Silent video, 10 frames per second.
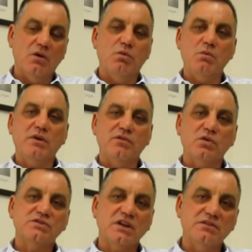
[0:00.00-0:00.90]
What we've
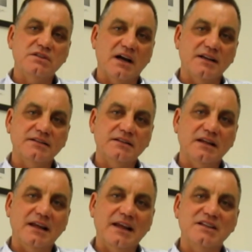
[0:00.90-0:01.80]
also done
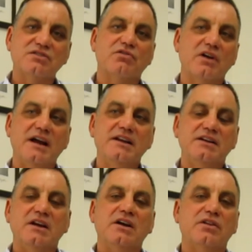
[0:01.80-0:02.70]
is created
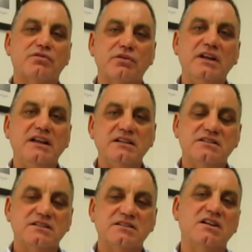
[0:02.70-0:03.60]
3
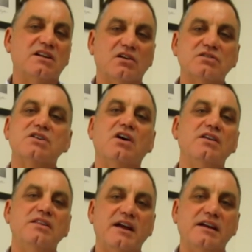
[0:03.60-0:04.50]
links to sit
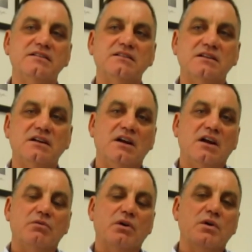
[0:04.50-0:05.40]
alongside that,
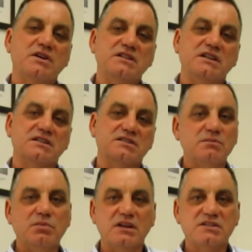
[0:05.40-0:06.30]
requesting a
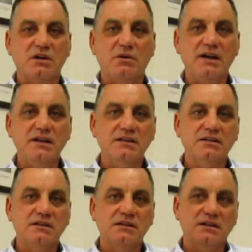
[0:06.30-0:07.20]
simple SOA,
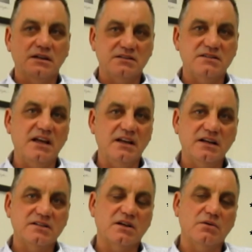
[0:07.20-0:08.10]
a
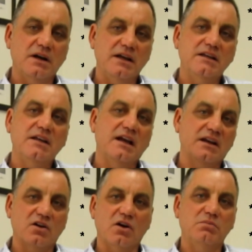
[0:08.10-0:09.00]
standard SOA and
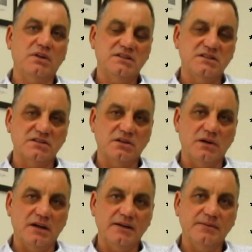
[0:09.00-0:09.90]
a complex
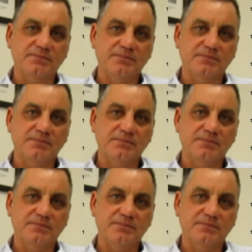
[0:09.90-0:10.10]
SOA.